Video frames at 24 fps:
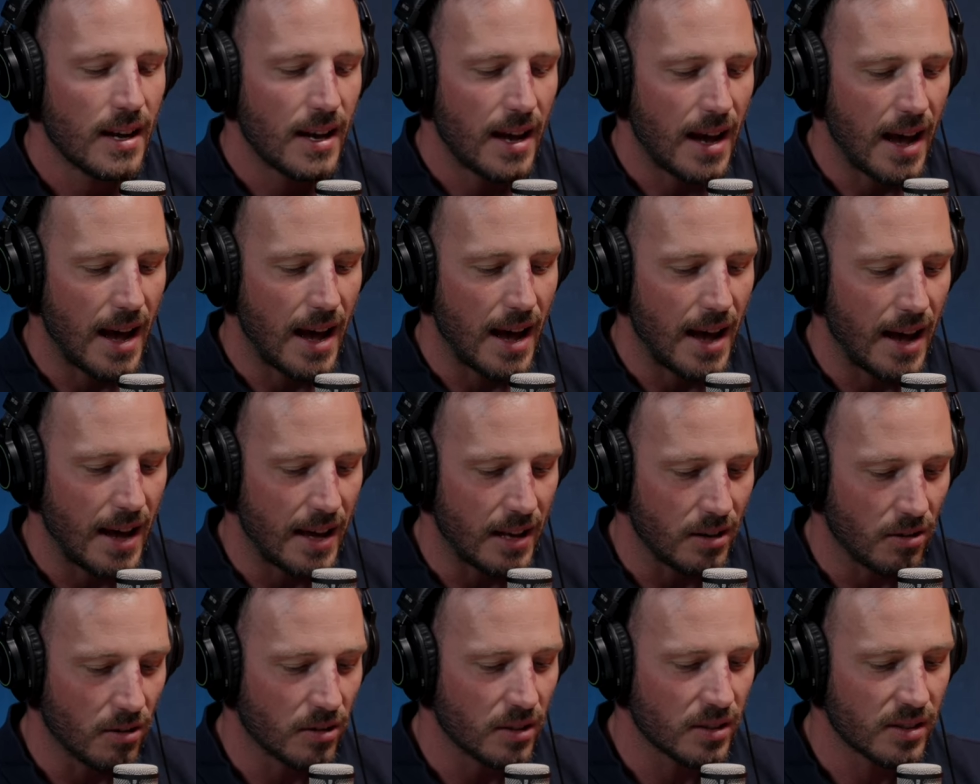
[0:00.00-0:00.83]
Uh,
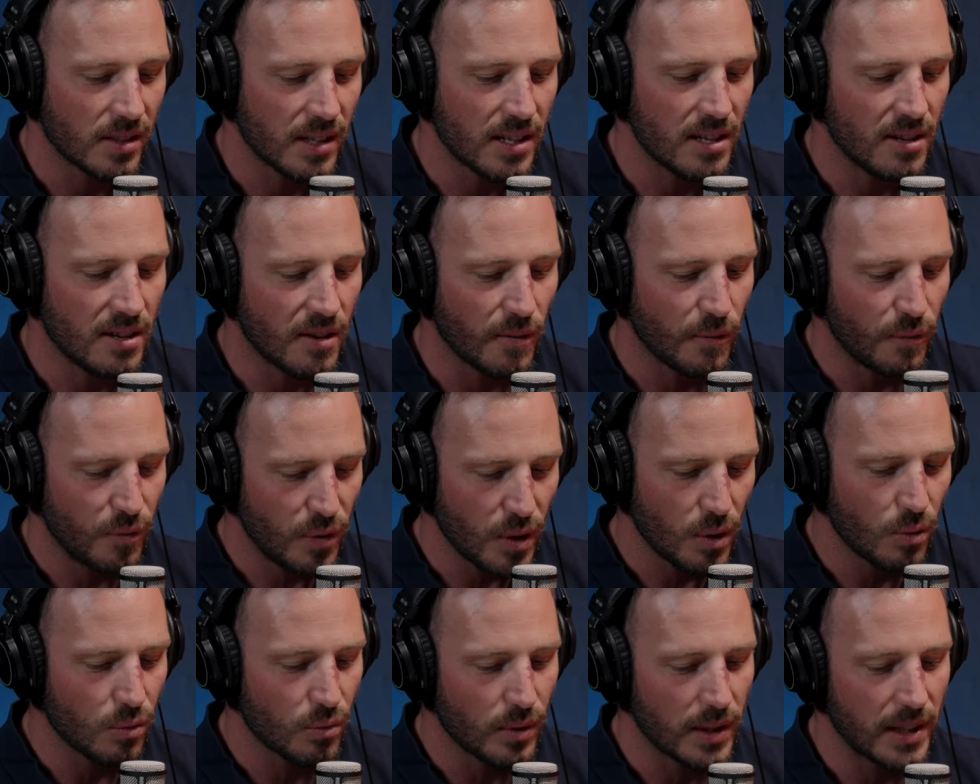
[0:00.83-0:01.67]
and honestly, you can
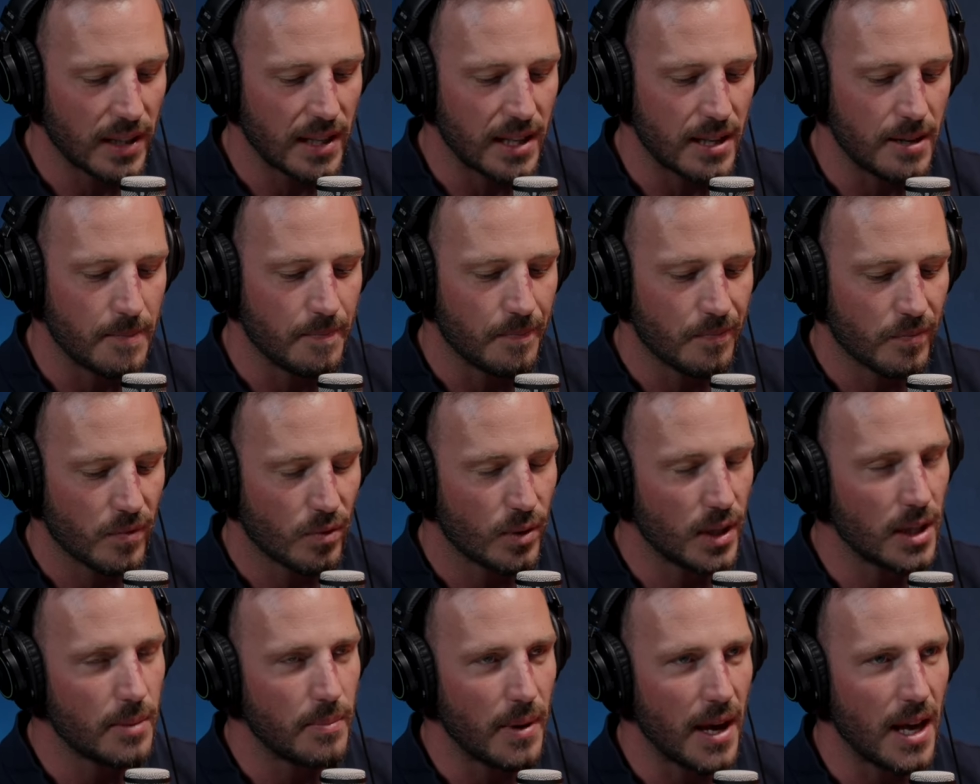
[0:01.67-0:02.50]
feel really,
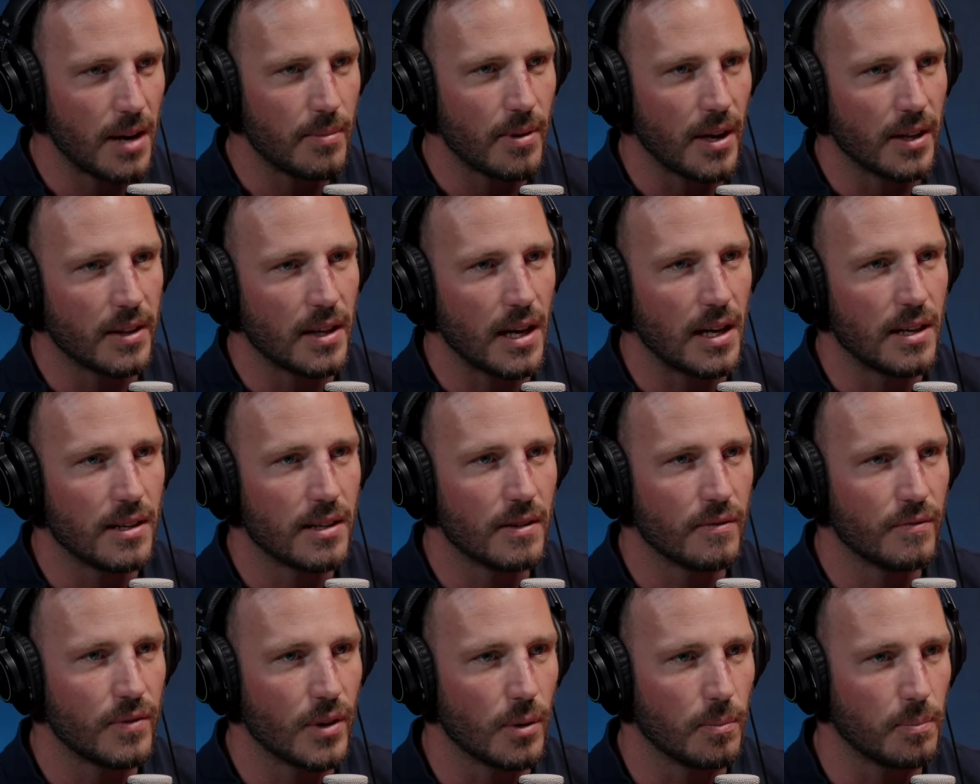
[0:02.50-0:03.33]
really bad about that. You
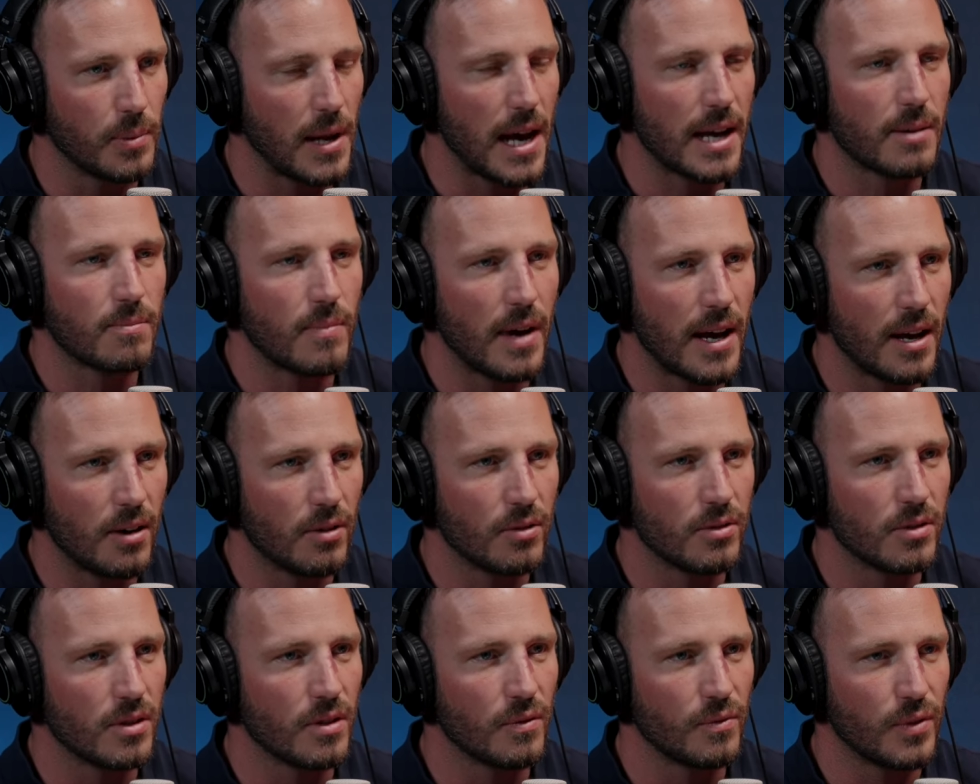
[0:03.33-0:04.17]
can feel
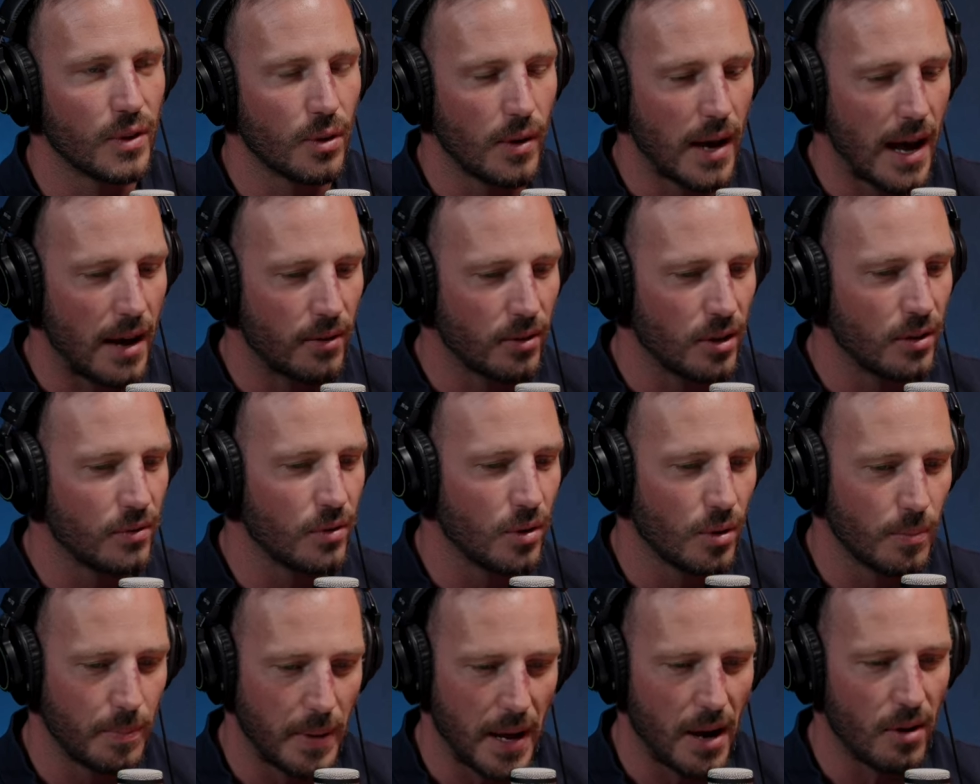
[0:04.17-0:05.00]
blackmailed. You can feel held
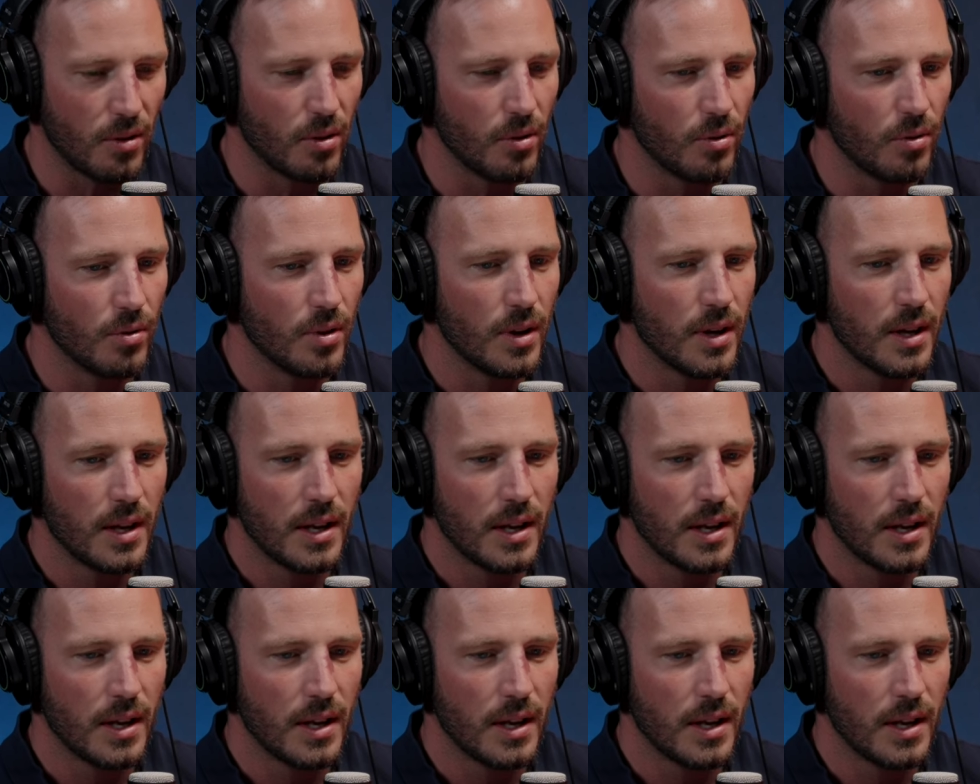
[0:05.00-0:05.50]
over a barrel.